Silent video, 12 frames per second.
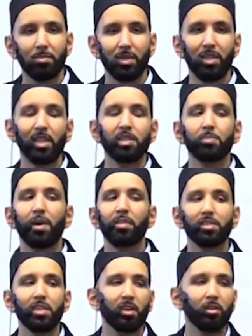May Allah
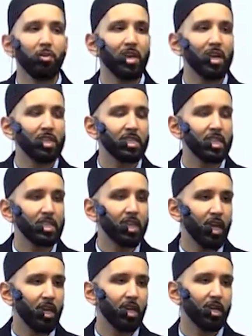subhanahu wa ta'ala grant us
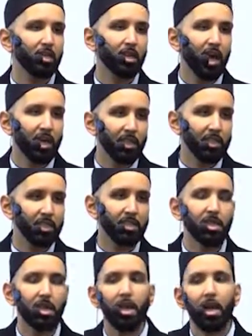hidayah,
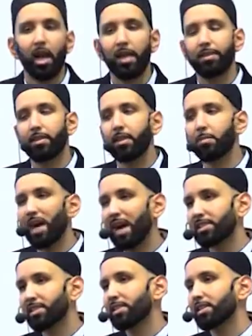guidance, and
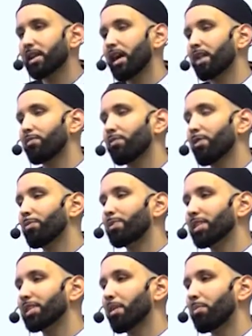thabat, and
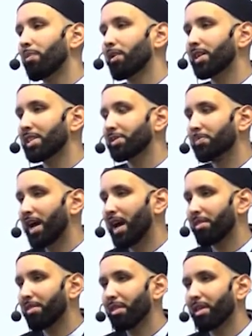firmness upon his
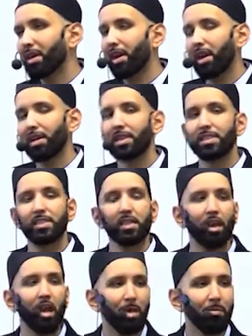path, and
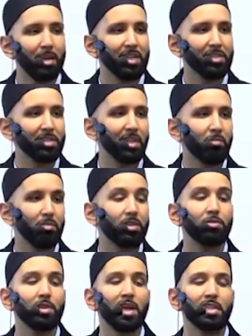istiqamah, so that we
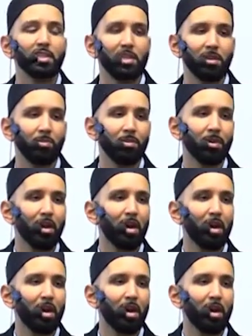do not slip.